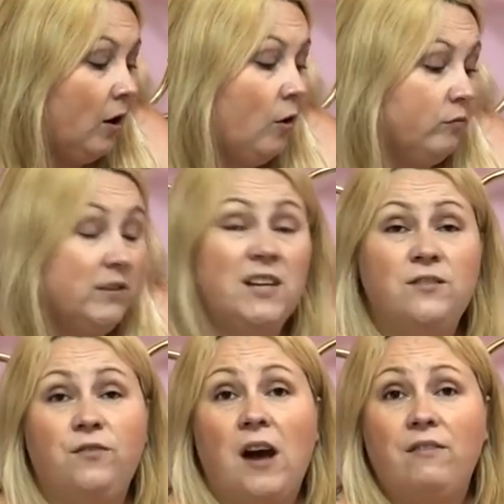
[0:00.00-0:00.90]
Oh, it says
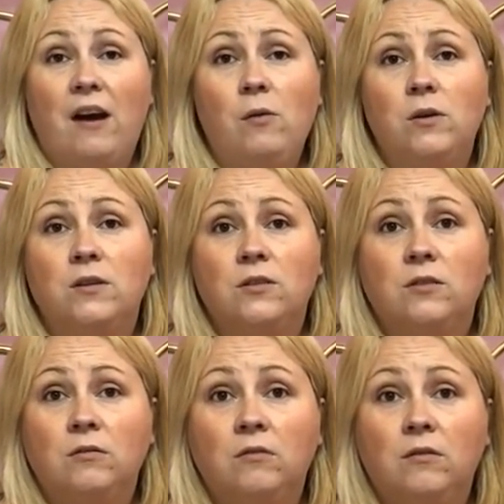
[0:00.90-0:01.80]
5 hours.
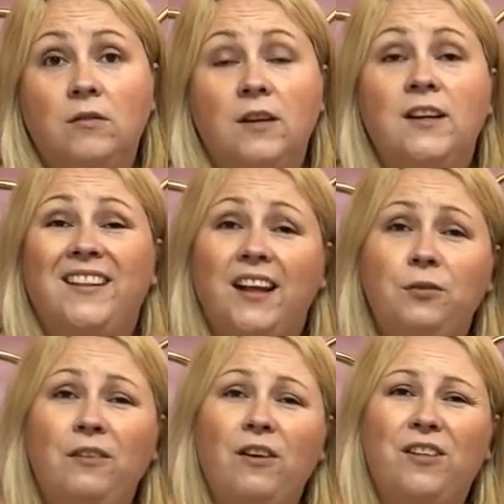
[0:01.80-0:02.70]
That's
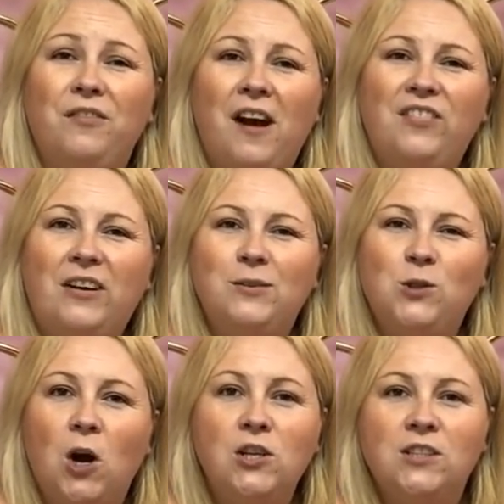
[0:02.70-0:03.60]
where I've got the 5 hours
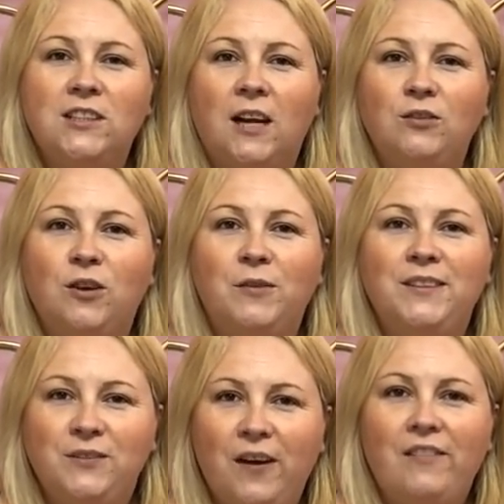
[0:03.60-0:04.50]
charging time from.
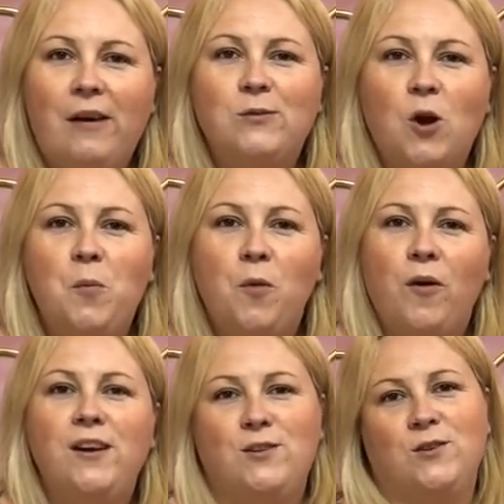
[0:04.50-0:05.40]
It's 5 hours
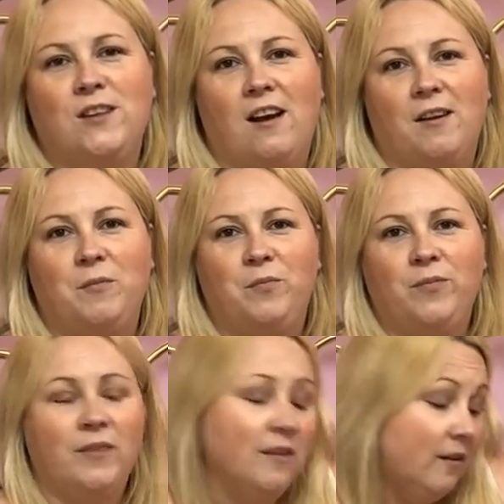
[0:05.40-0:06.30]
operation
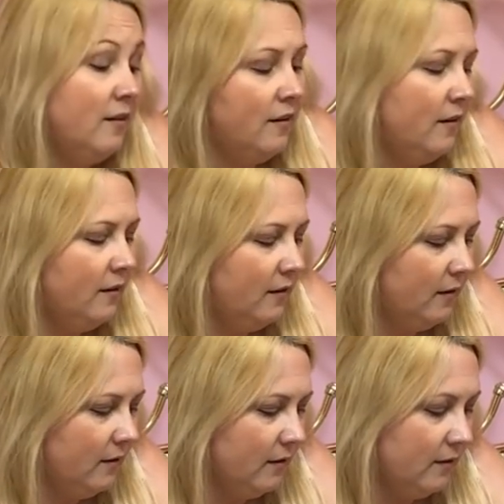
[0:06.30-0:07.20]

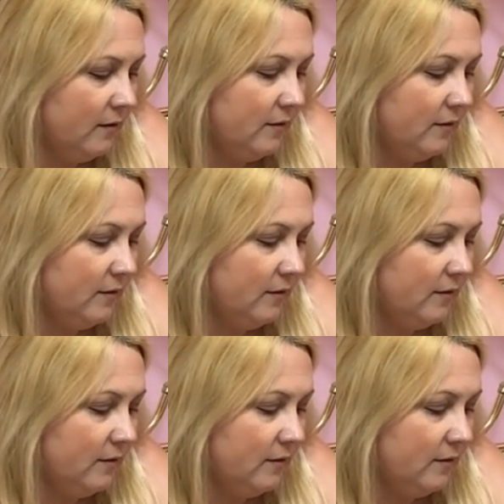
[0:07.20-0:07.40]
time.